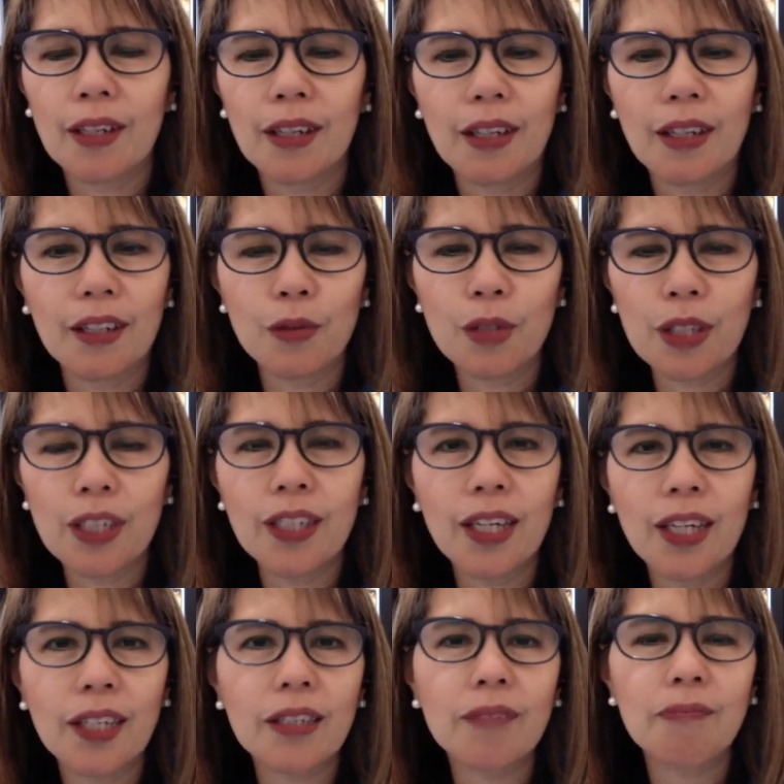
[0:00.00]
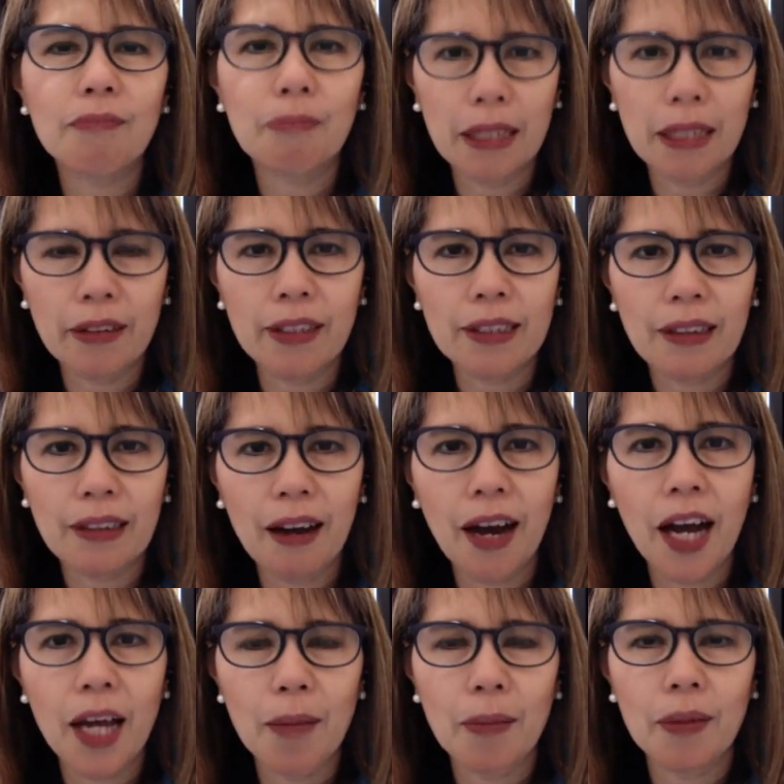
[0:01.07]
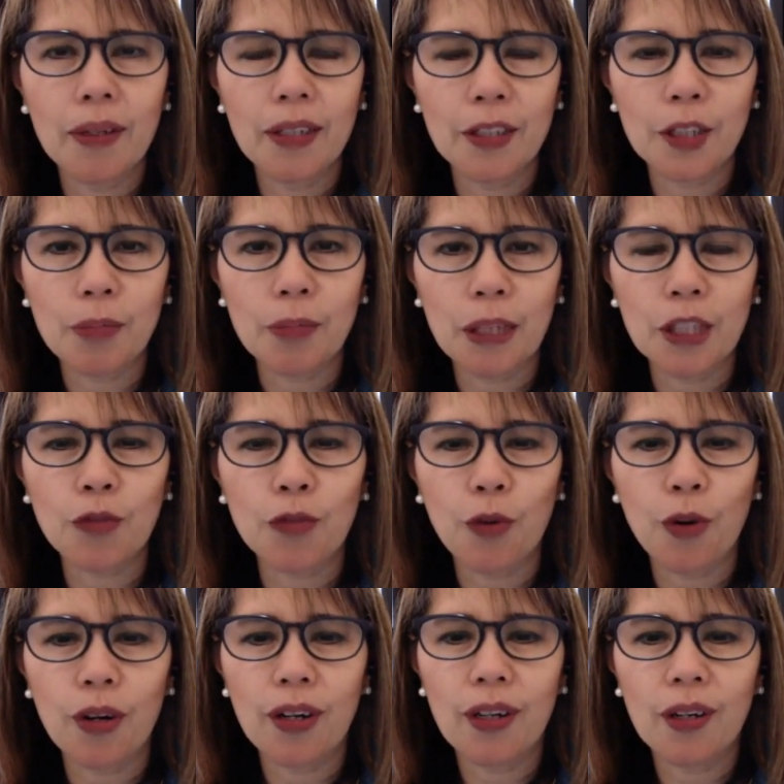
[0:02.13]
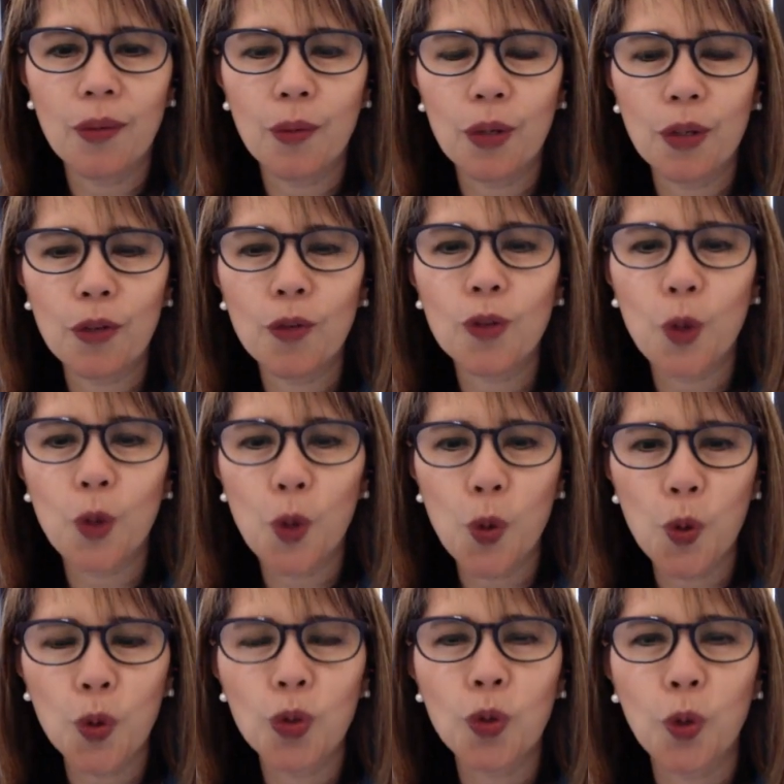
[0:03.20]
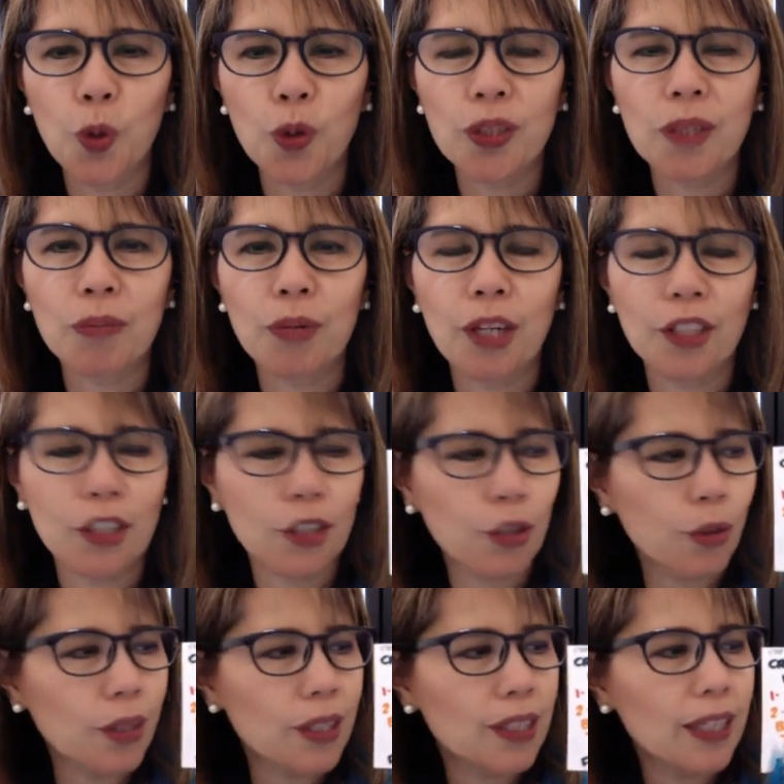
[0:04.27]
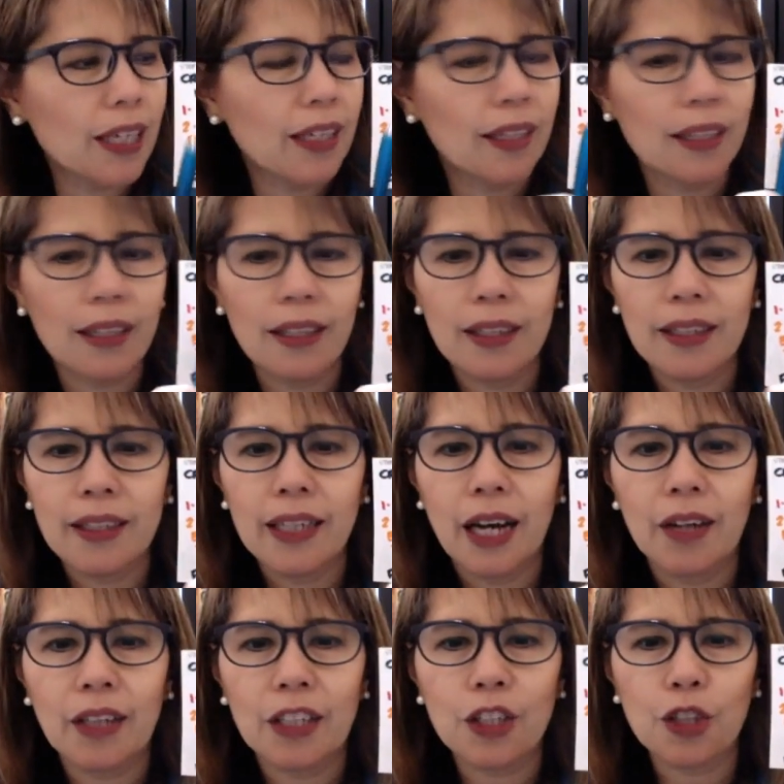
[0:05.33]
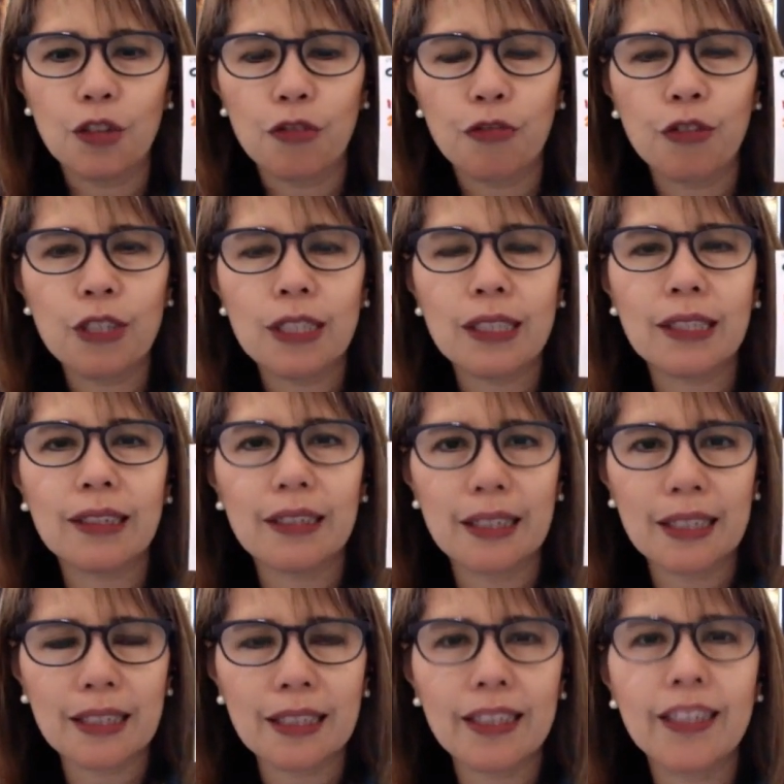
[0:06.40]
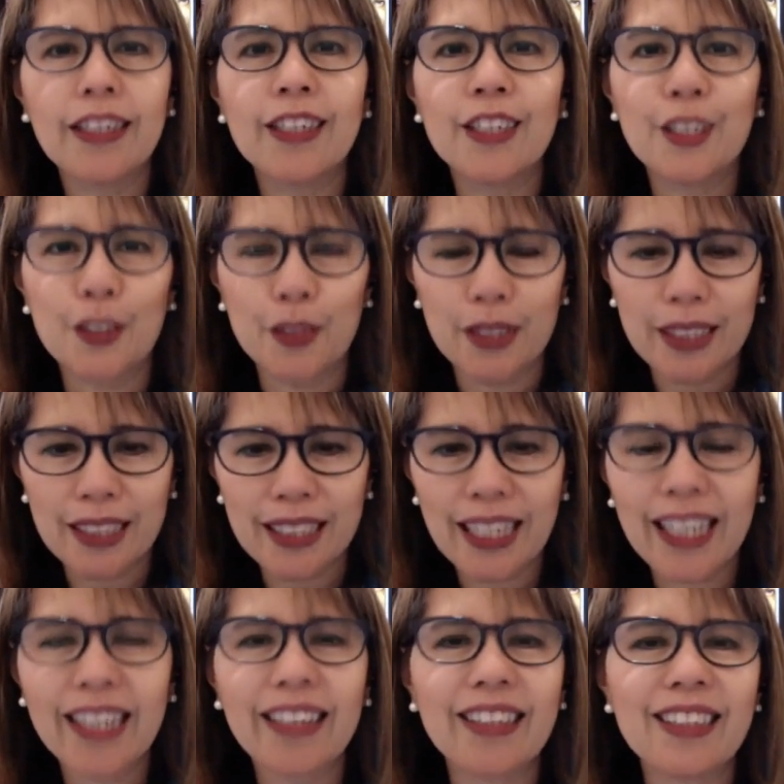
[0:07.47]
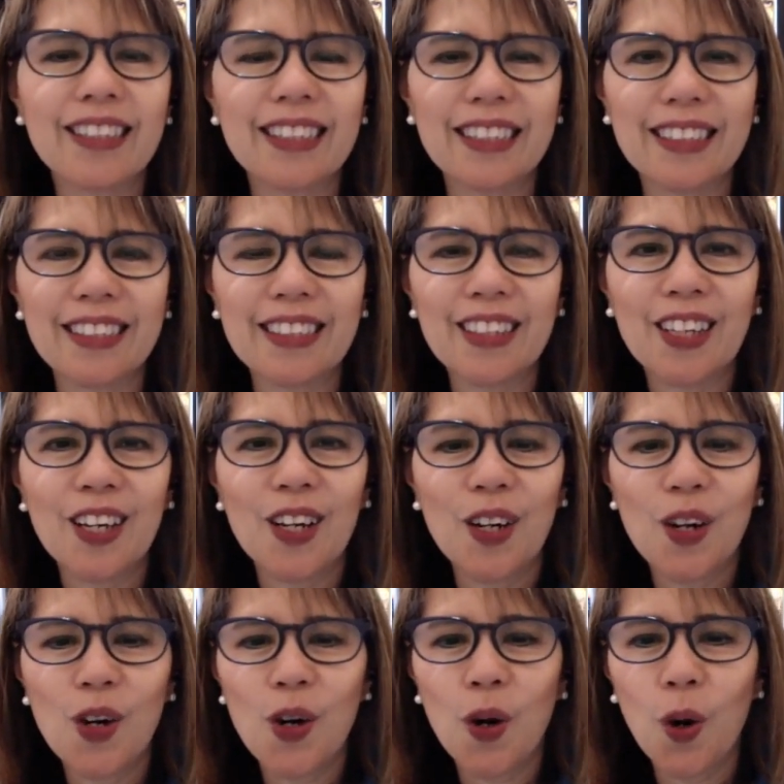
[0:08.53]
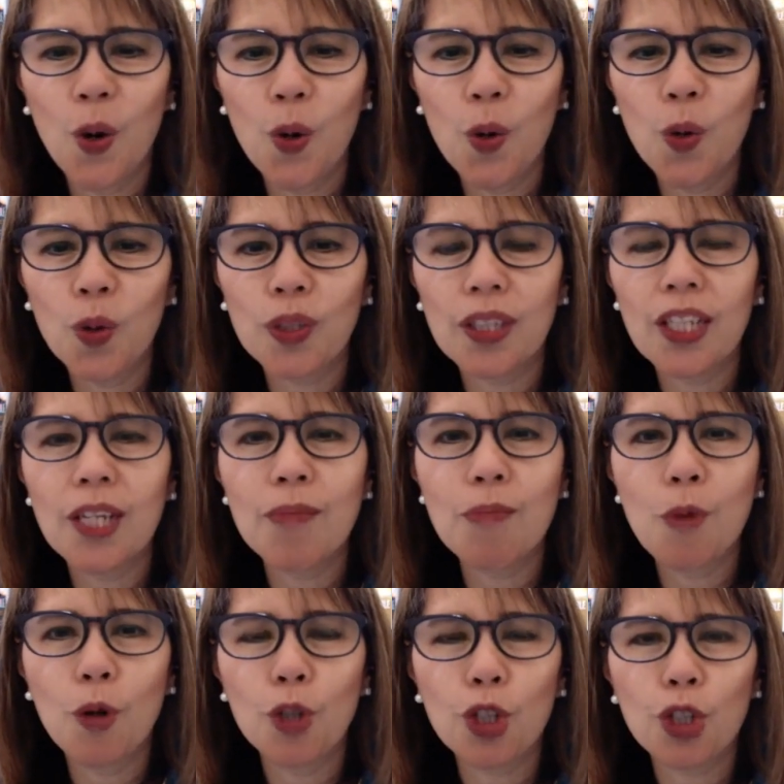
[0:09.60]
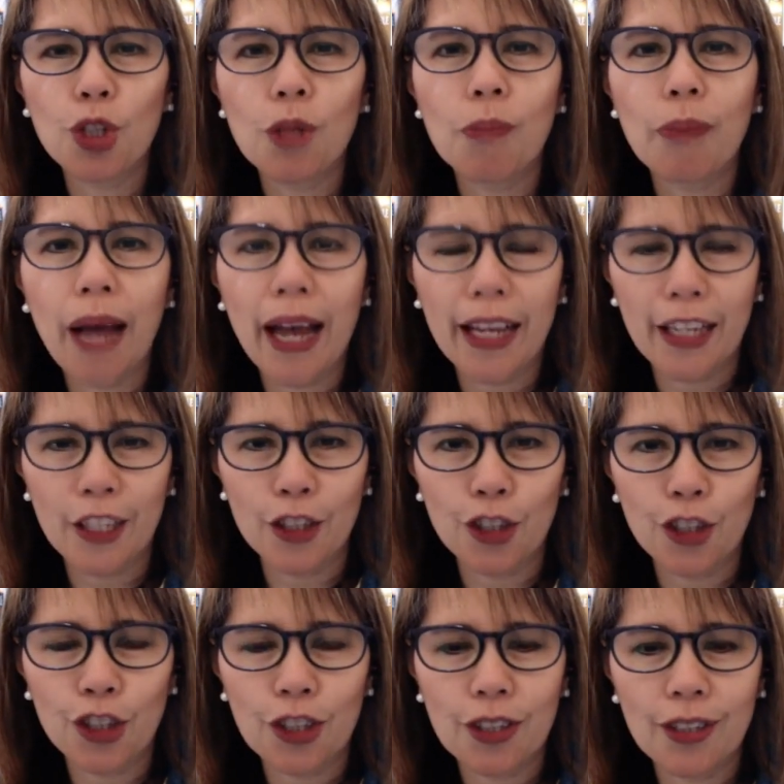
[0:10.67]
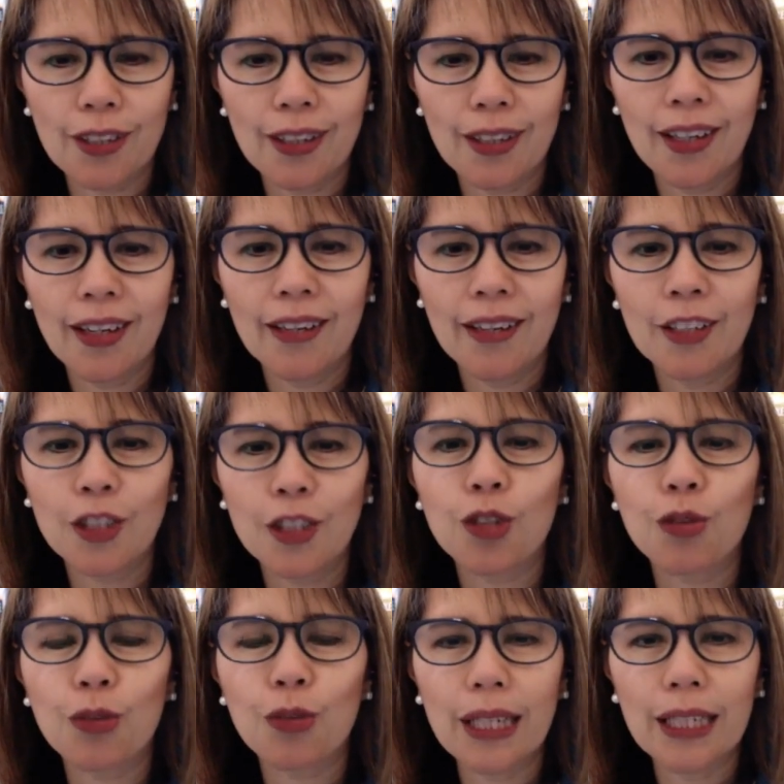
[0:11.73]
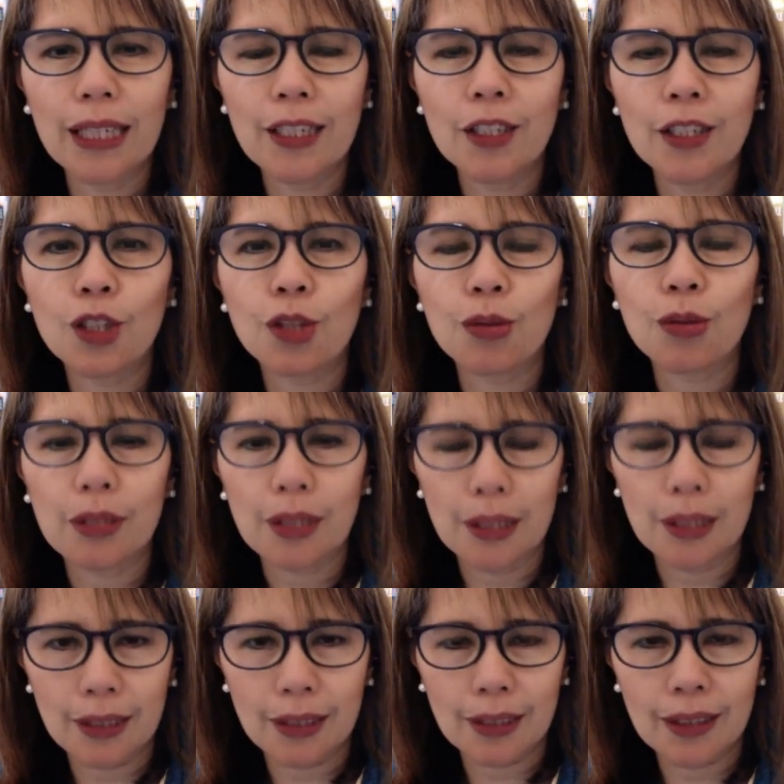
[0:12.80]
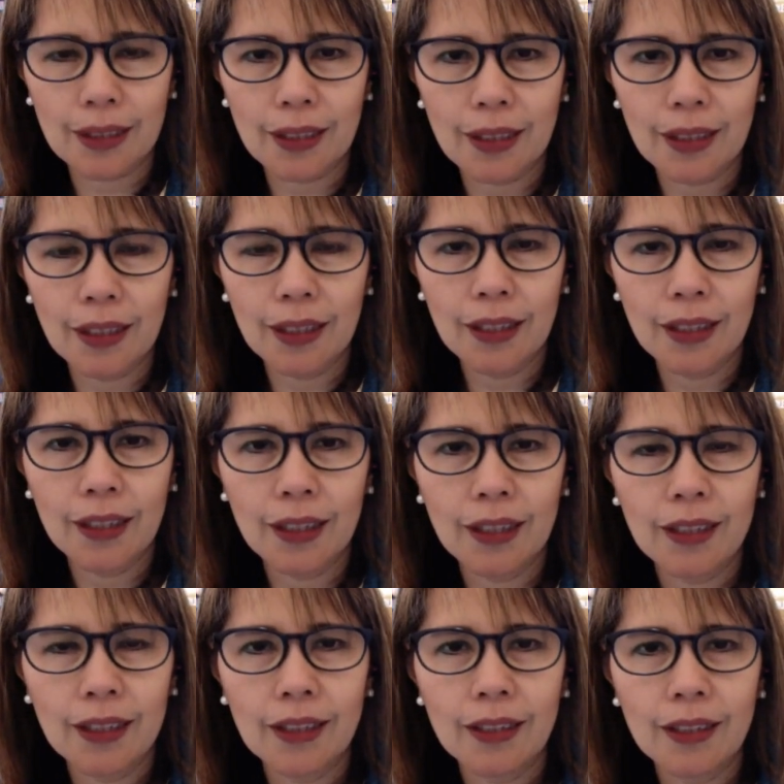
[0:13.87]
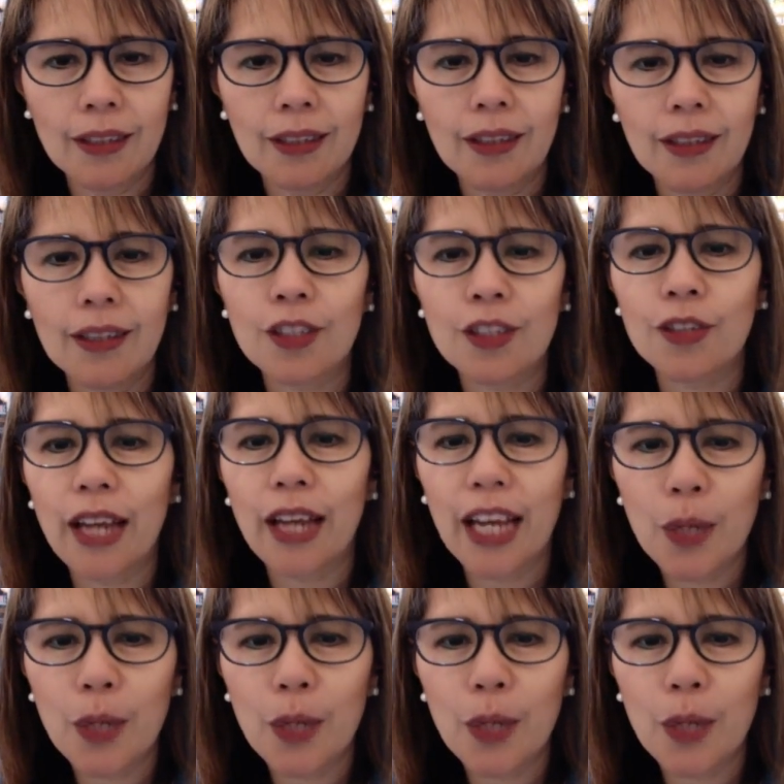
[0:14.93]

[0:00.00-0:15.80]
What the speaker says: really not made the time and space for? What are those old goals and projects? So list that down. That's your first list. Your second list is old emotional baggage that you're ready to release. Is there anyone